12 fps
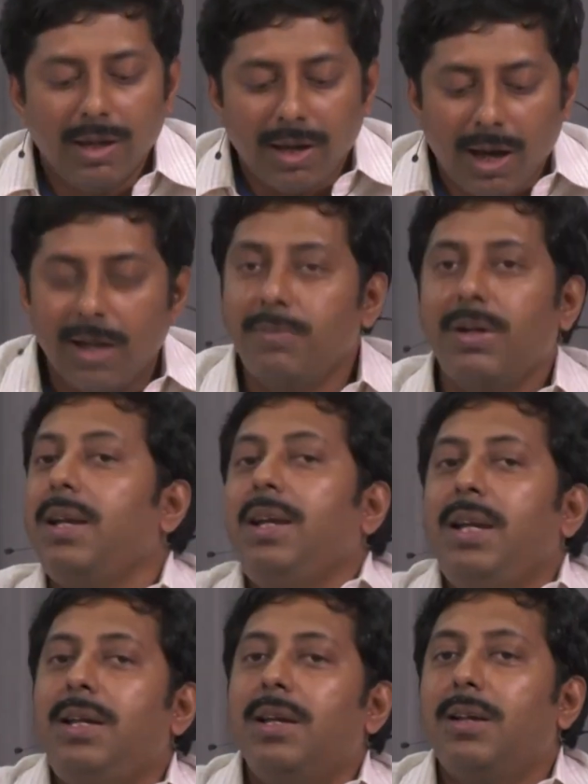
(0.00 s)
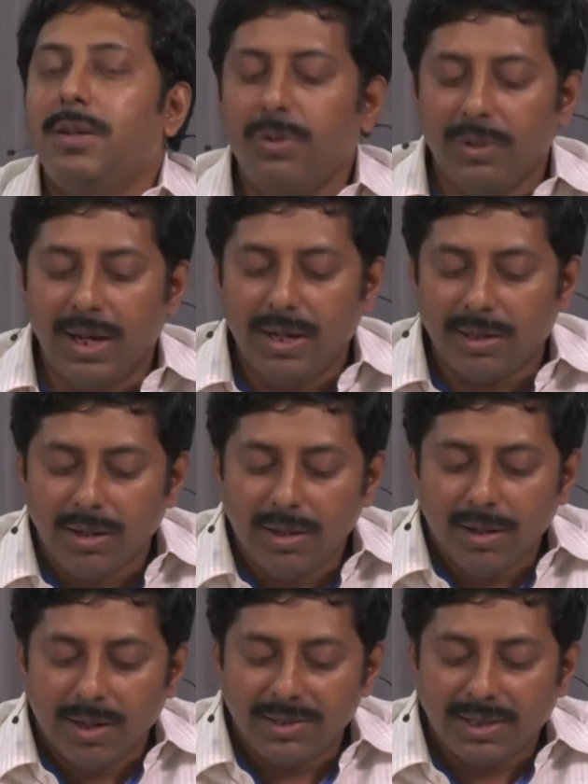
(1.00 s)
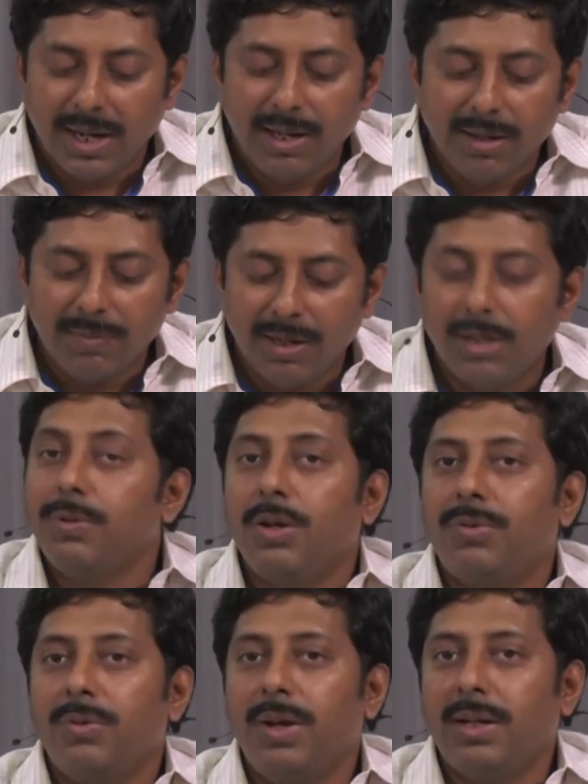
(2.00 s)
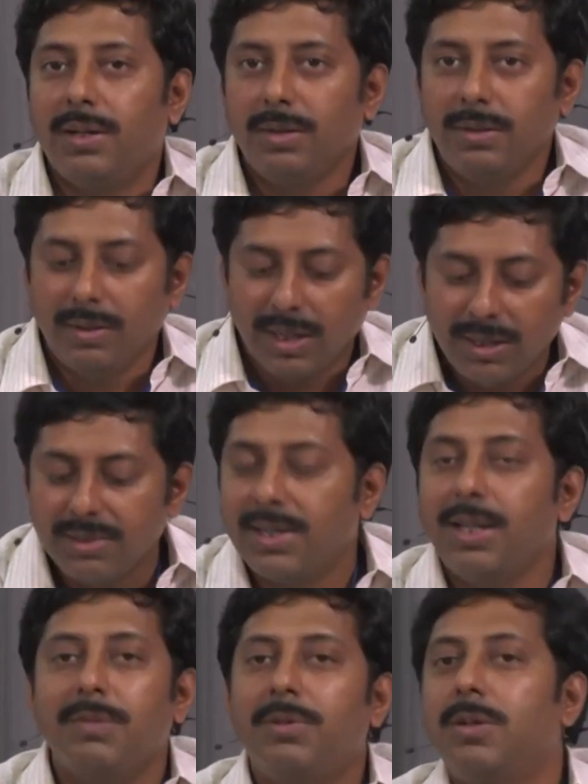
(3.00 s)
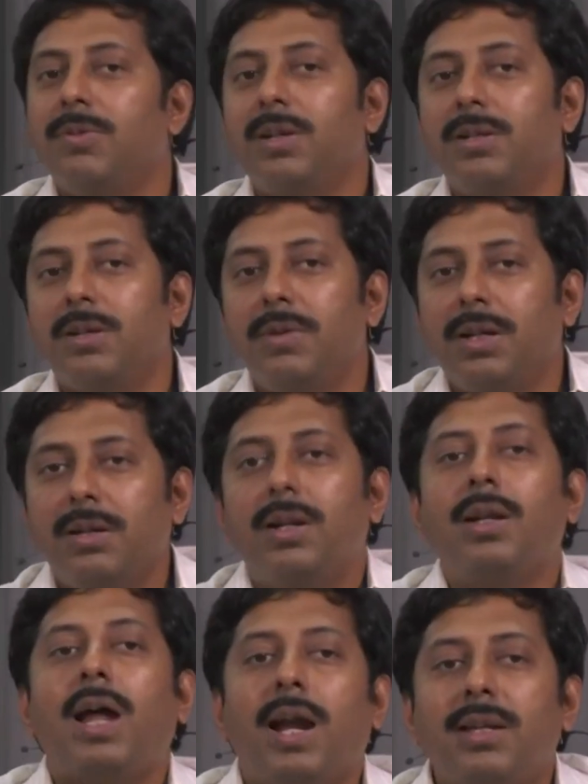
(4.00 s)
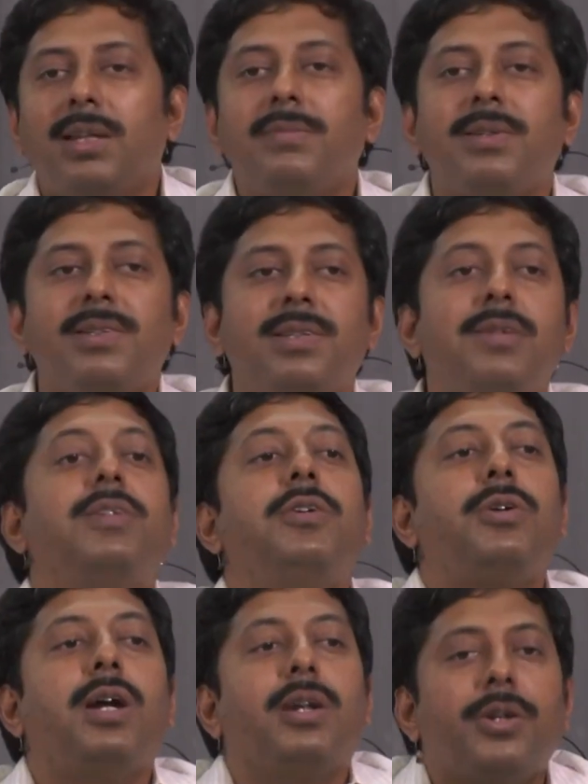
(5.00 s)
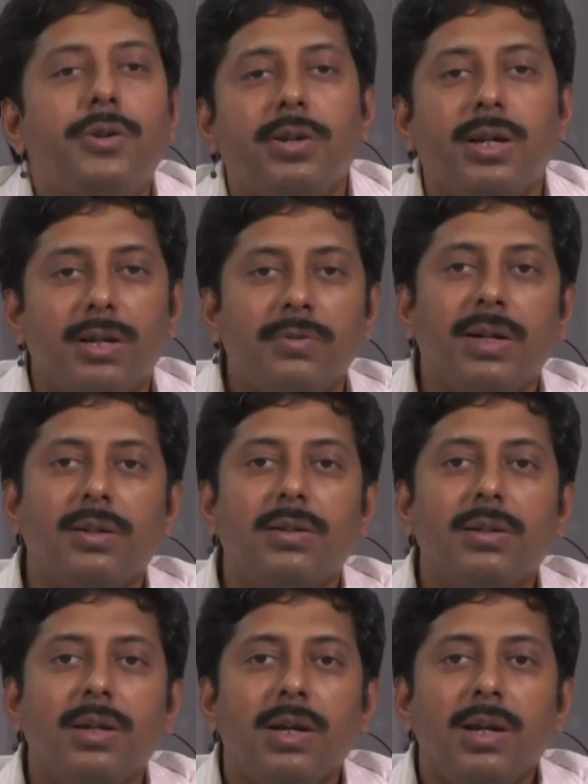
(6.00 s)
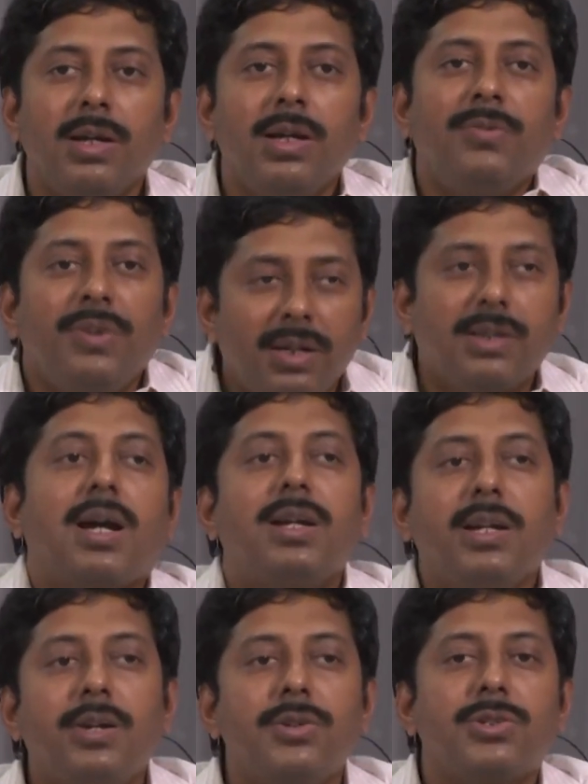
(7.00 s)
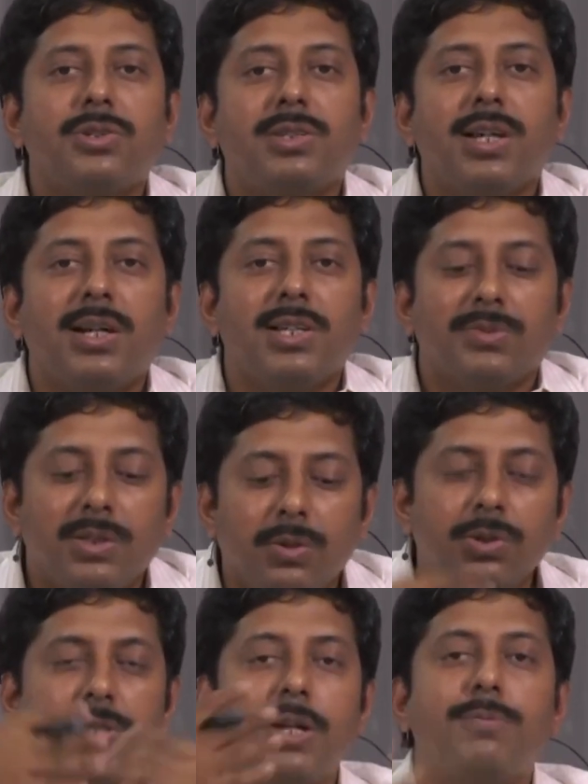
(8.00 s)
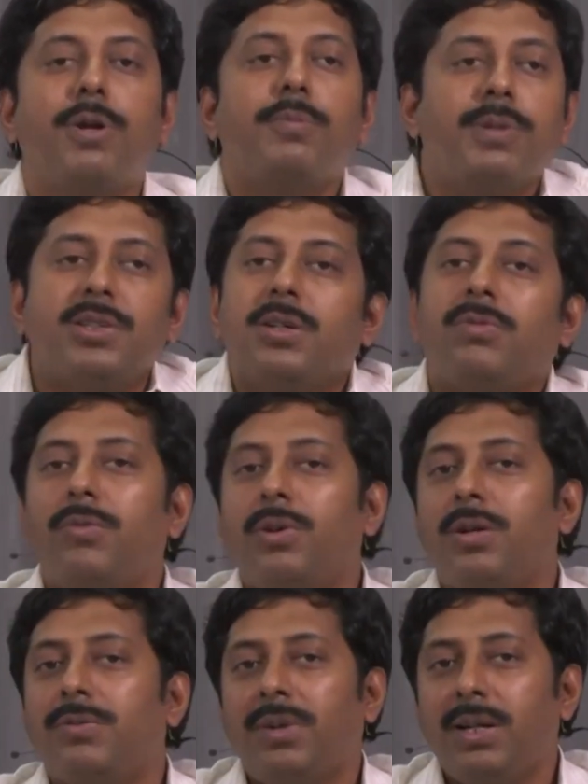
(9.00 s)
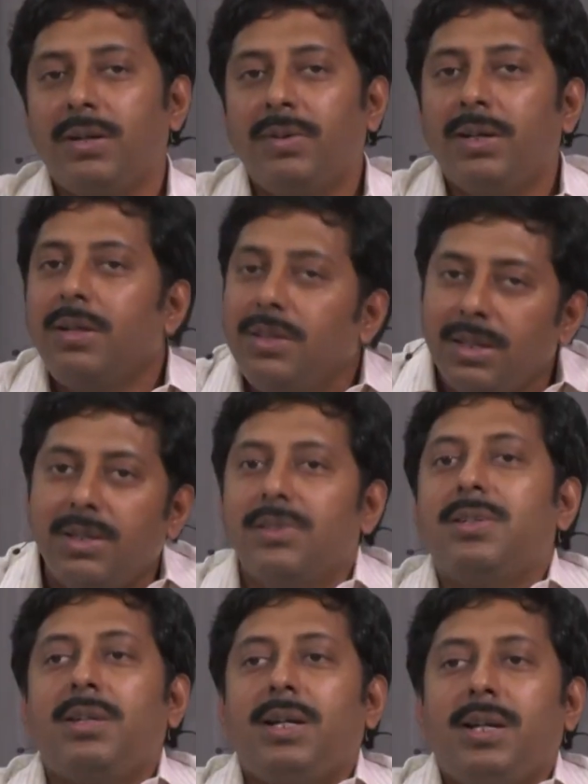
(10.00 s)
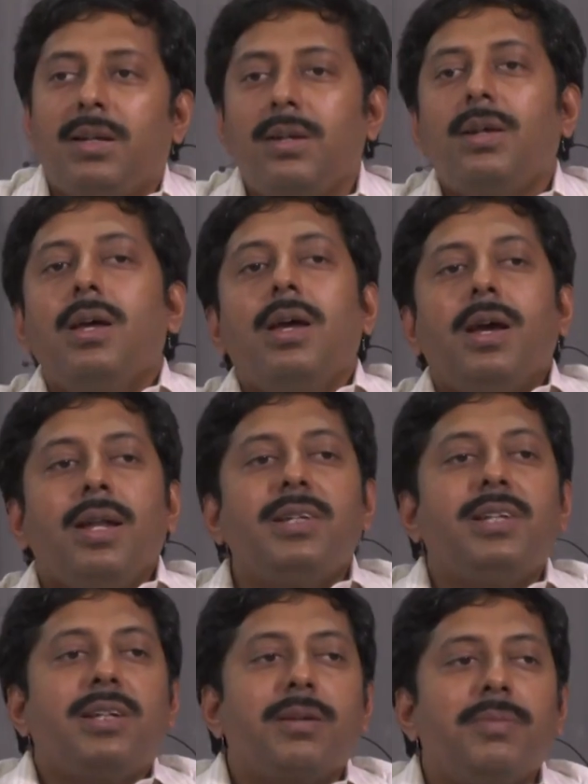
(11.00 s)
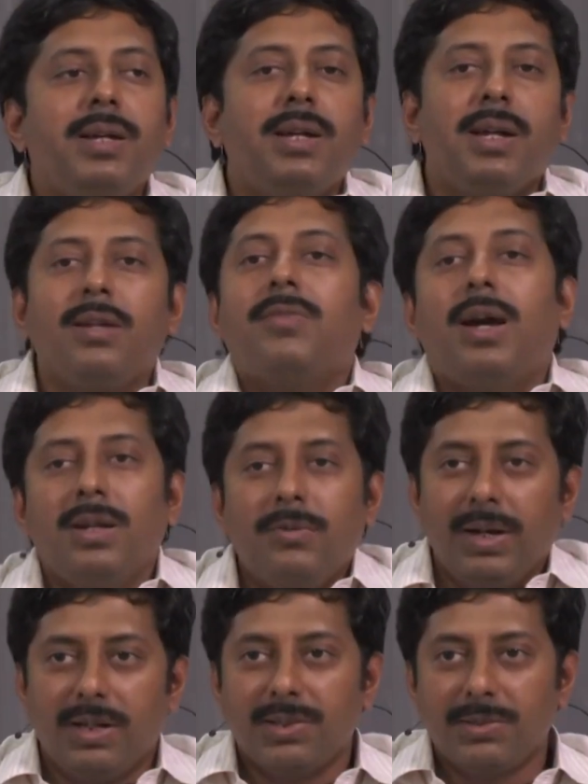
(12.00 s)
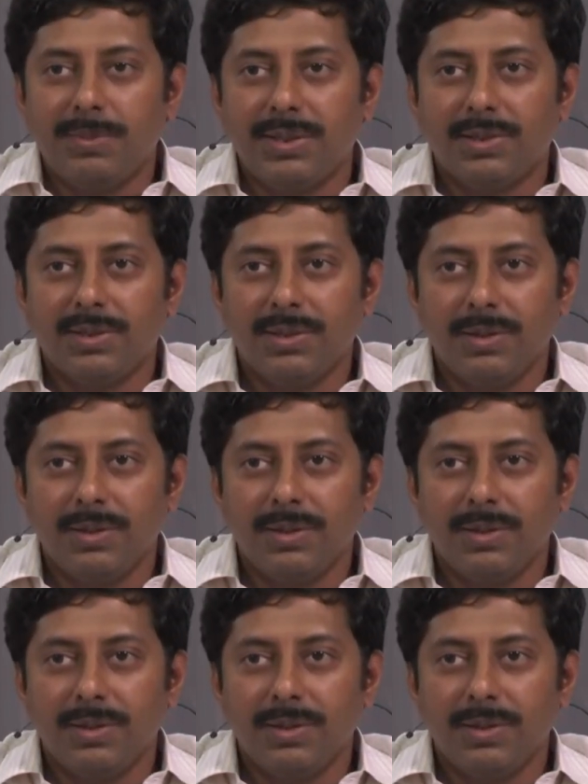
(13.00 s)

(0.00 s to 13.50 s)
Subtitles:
arbitrary linear, you take a scalar multiple of a vector, another scalar multiple of another vector, and add them and see whether you continue to get a vector. If it continues to satisfy the original properties of how you defined a vector, then it is indeed a legitimate and a valid vector space.